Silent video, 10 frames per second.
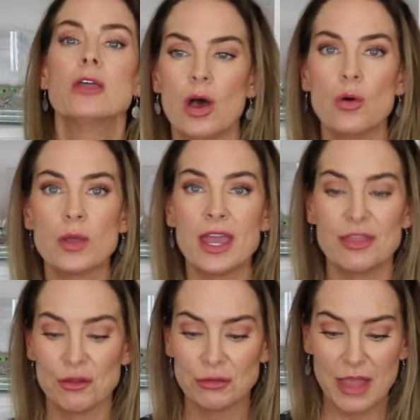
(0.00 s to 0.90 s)
Okay,
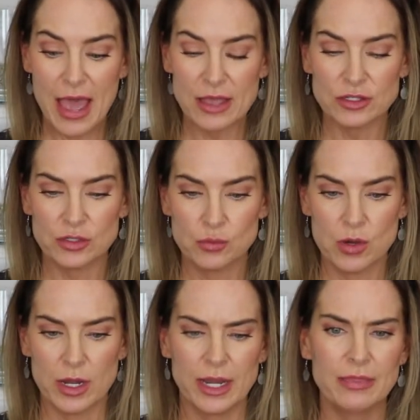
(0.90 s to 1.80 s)
the last
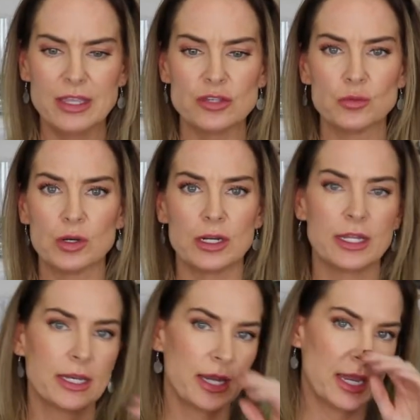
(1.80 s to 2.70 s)
one, and these weren't
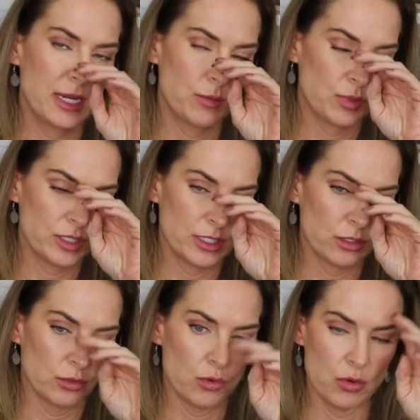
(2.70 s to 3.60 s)
in any
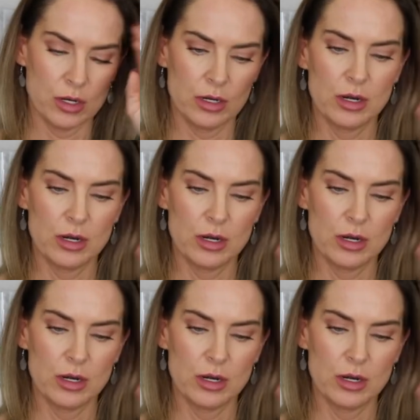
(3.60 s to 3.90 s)
particular order.